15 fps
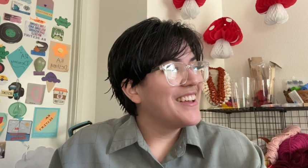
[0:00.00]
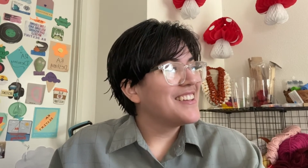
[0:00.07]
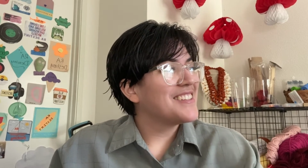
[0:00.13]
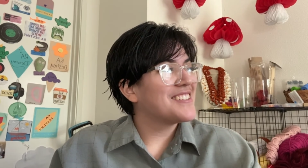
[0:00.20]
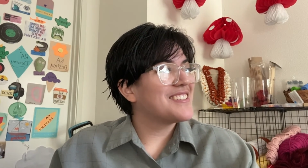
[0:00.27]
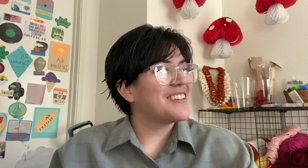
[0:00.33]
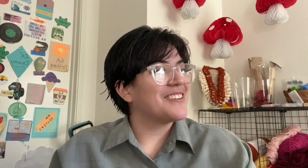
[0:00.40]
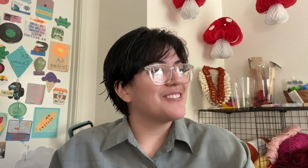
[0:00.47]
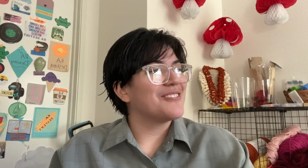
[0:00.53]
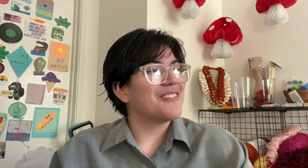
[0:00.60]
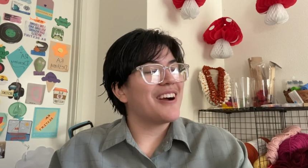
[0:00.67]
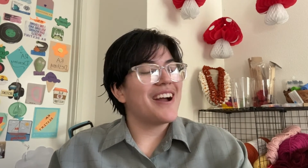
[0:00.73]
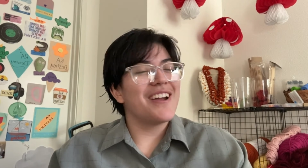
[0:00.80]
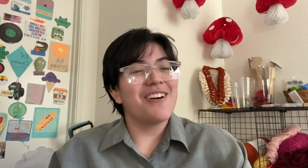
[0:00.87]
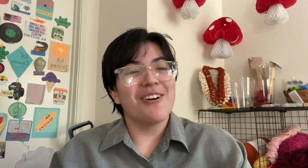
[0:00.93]
So
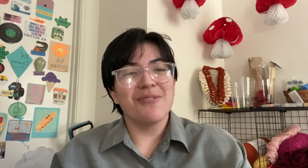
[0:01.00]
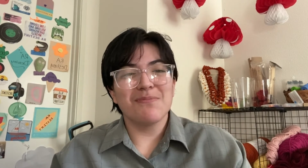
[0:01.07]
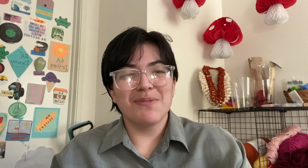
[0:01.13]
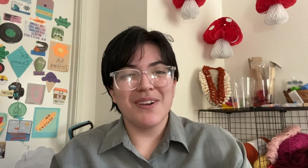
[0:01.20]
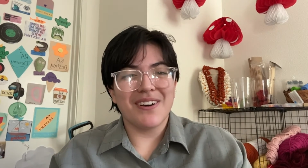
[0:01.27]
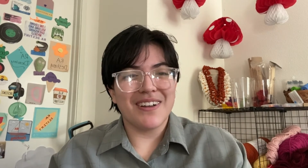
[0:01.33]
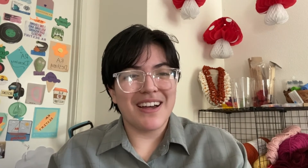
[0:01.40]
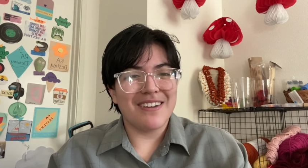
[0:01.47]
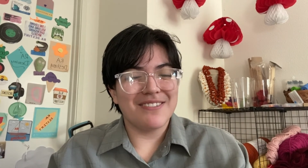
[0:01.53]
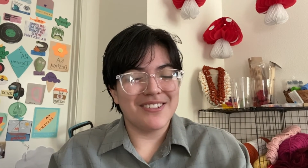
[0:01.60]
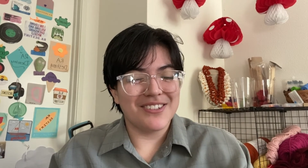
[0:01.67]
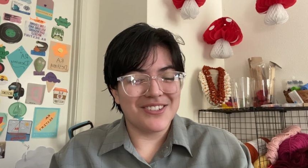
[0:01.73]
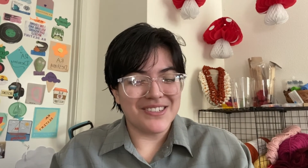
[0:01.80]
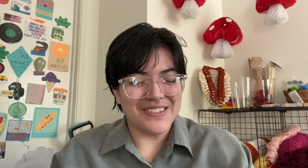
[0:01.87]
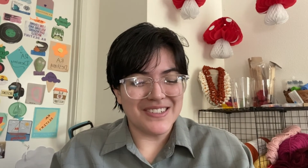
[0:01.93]
I hope y'all have
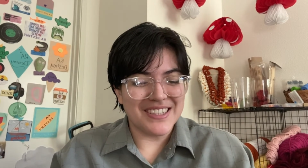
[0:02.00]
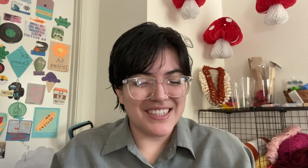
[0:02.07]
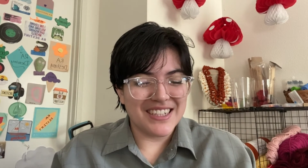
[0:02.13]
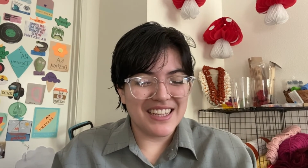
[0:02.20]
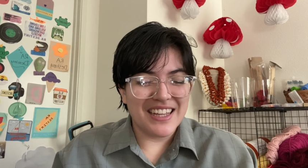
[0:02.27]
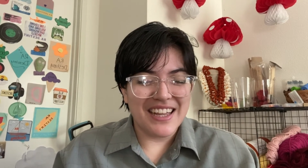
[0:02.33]
enjoyed.